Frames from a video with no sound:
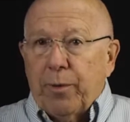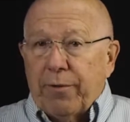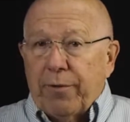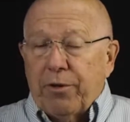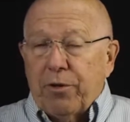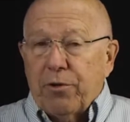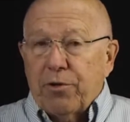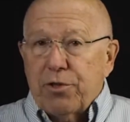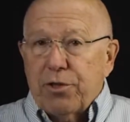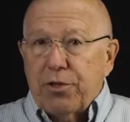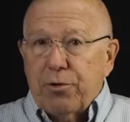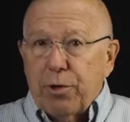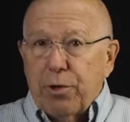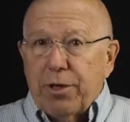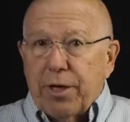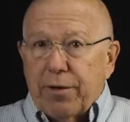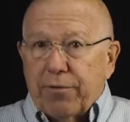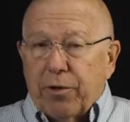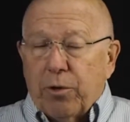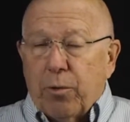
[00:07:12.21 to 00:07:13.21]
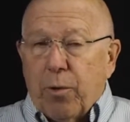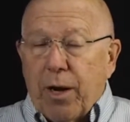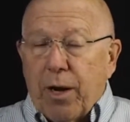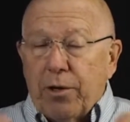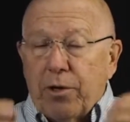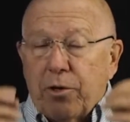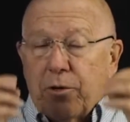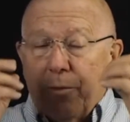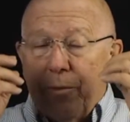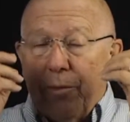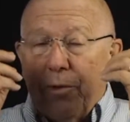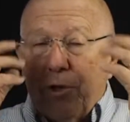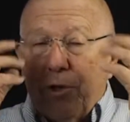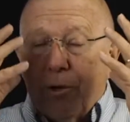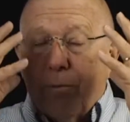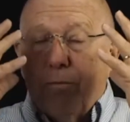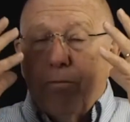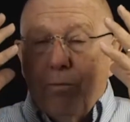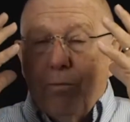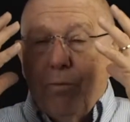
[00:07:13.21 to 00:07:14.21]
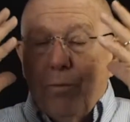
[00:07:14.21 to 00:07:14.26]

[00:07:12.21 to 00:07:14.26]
After you stood there for a while, your